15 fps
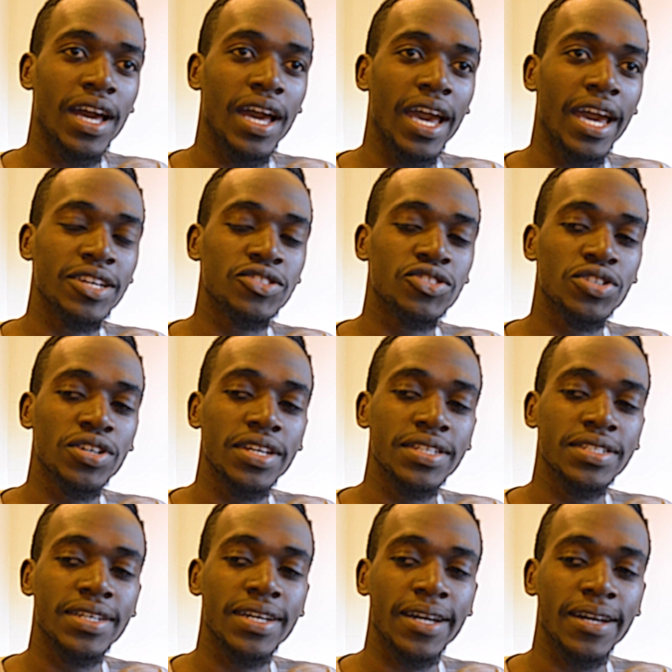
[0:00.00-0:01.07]
I
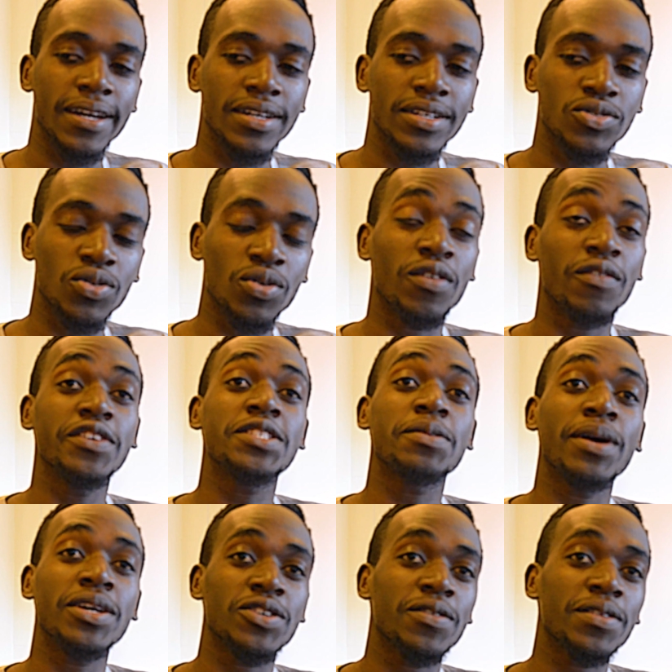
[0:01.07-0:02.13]
tried to convince
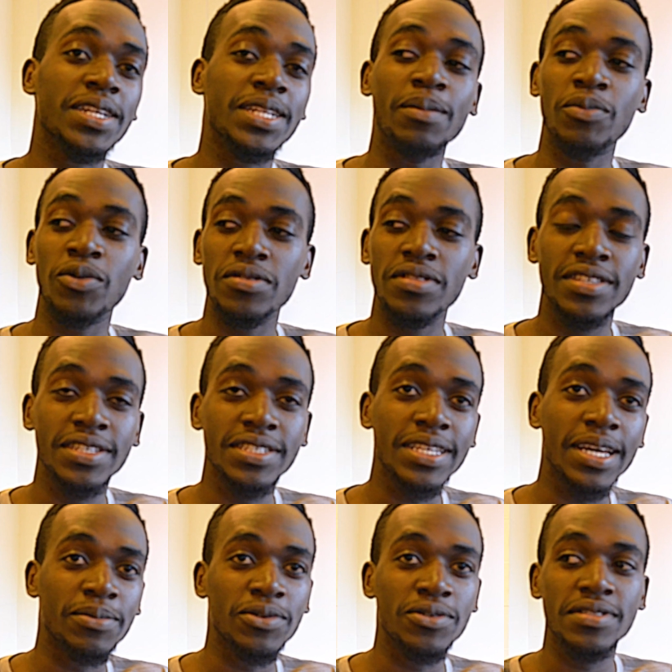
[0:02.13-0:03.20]
myself that I'm not this,
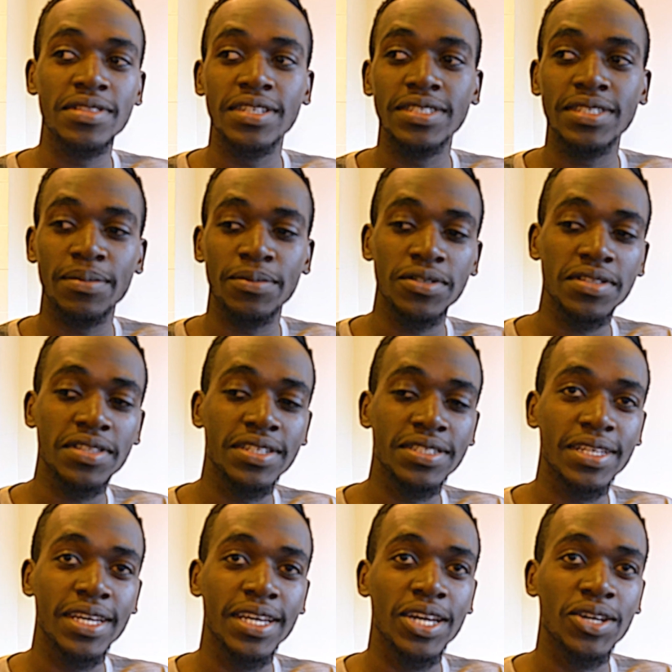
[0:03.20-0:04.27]
I'm not this, I'm not
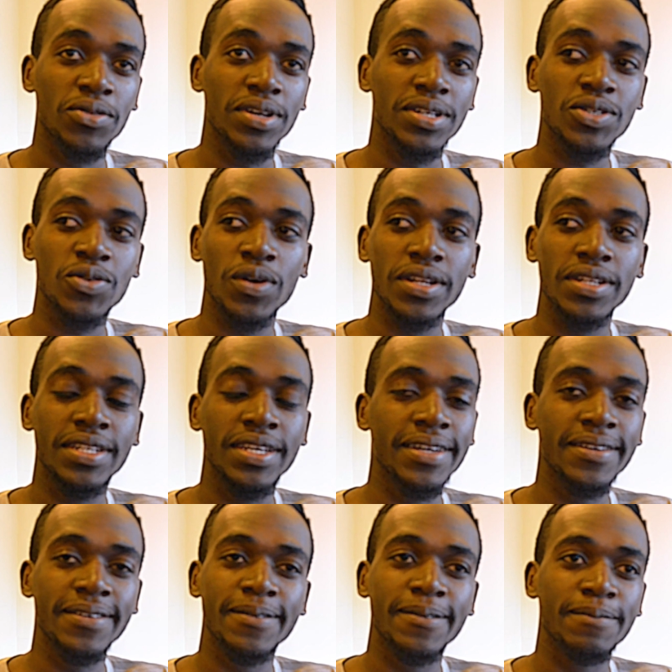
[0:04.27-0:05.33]
this. Until one
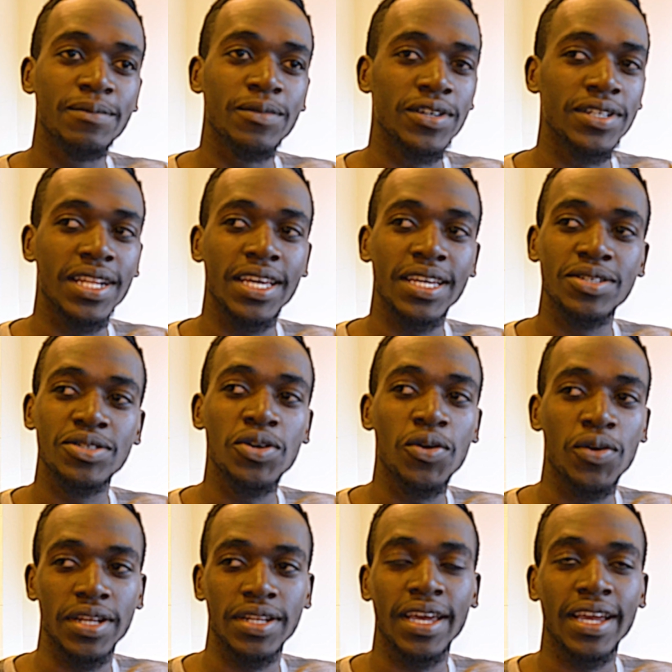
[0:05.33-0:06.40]
day, I was like, you know
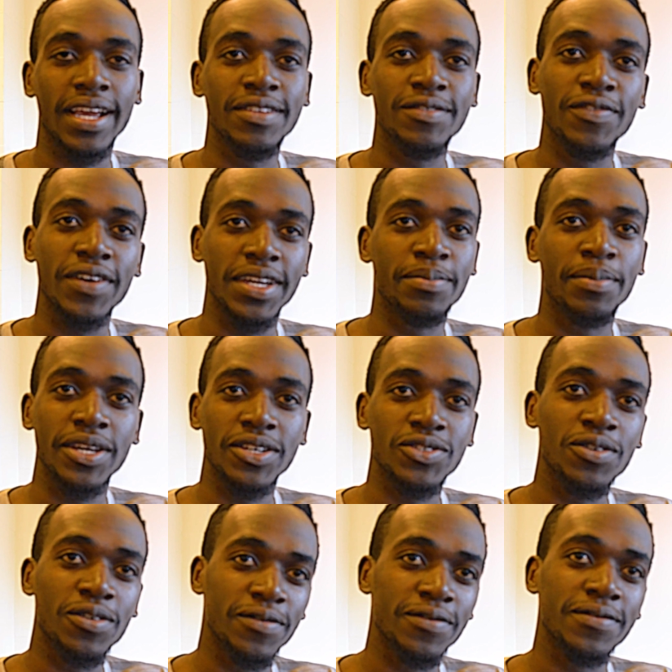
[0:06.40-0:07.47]
what, I can't fight
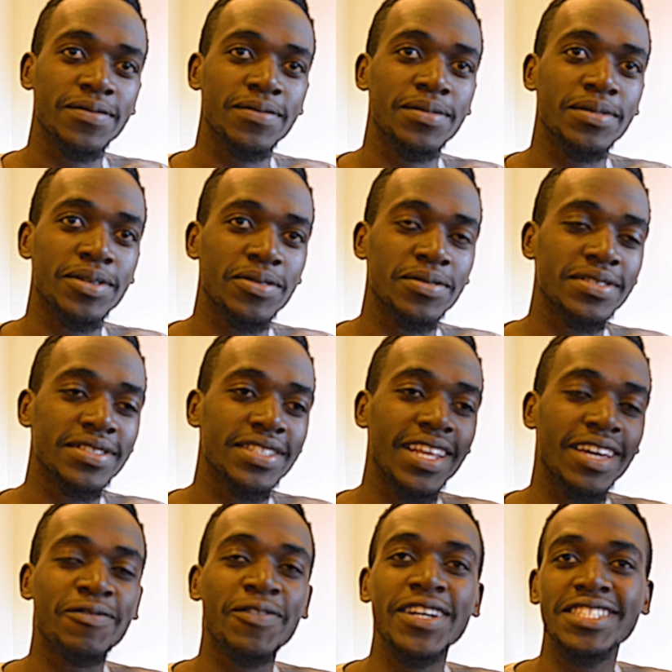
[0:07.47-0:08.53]
myself. You know, it's
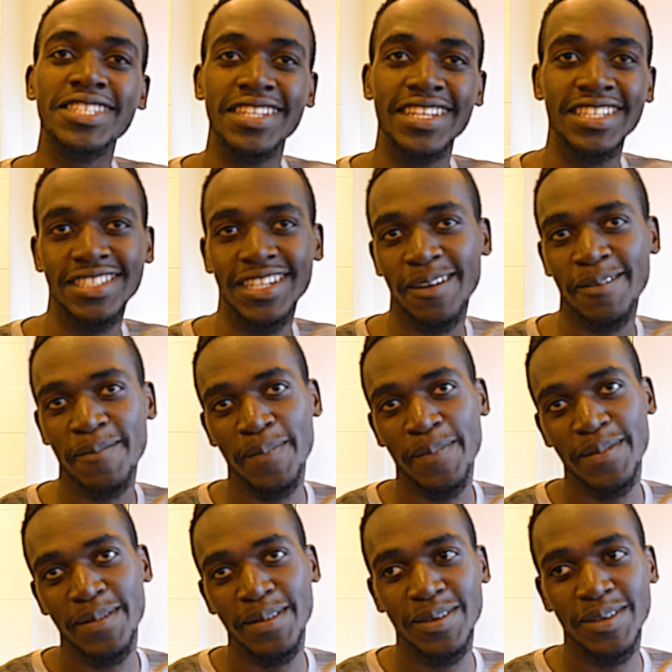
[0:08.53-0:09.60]
like fighting nature.
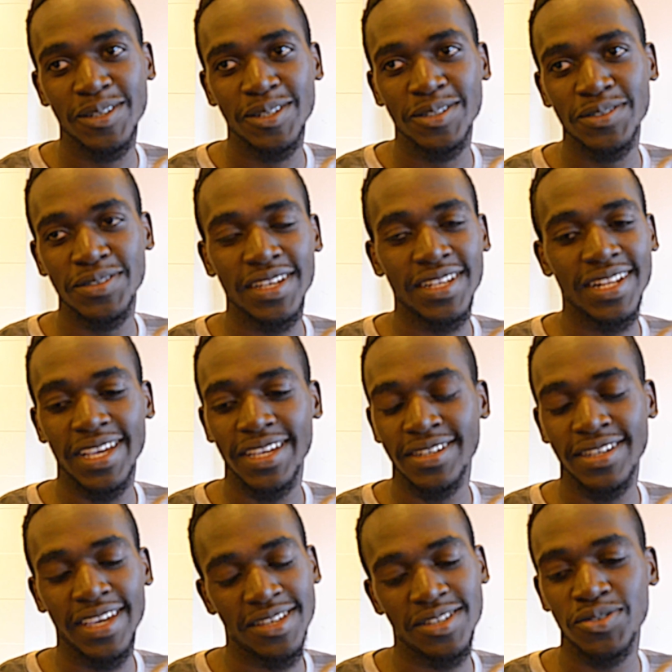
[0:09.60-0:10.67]
So I was like,
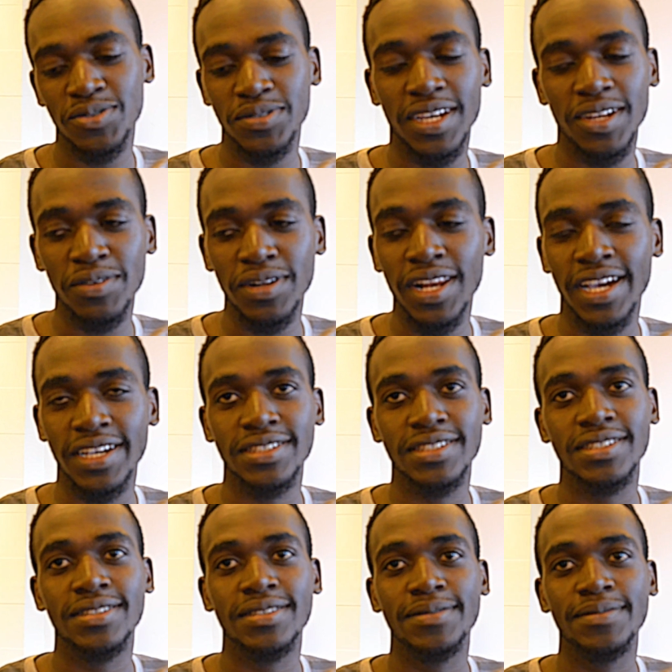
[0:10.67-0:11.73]
hey, Sultan,
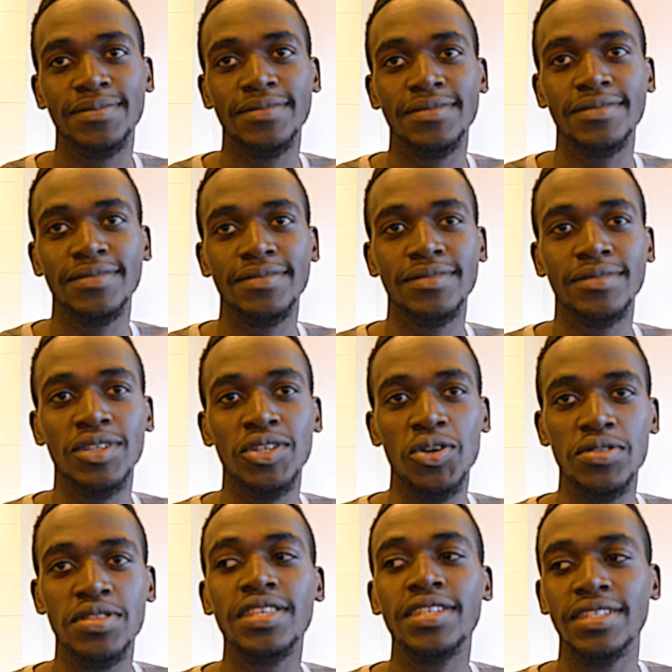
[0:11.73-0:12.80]
relax.
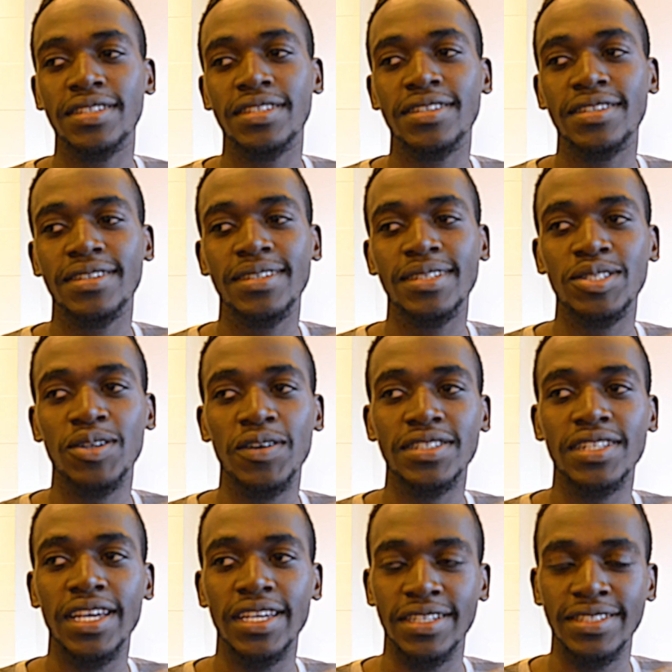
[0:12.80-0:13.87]
You're this. So I
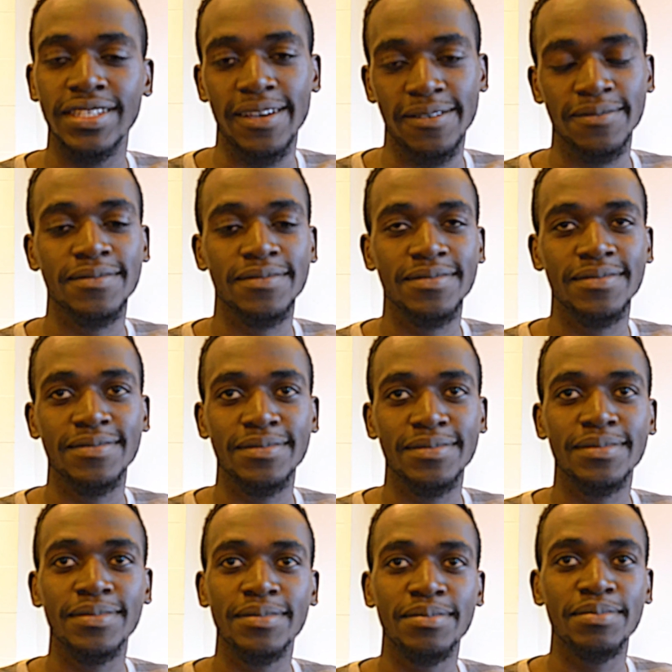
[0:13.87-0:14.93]
was like, yeah,
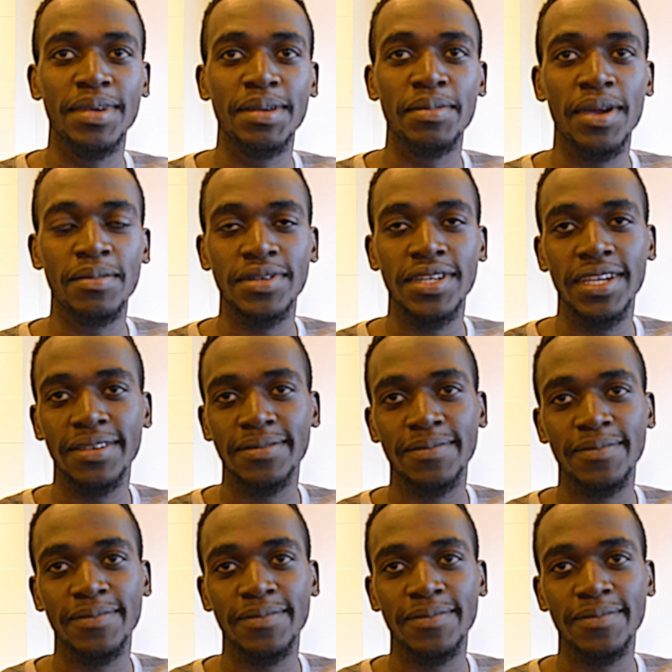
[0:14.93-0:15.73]
maybe I'm gay.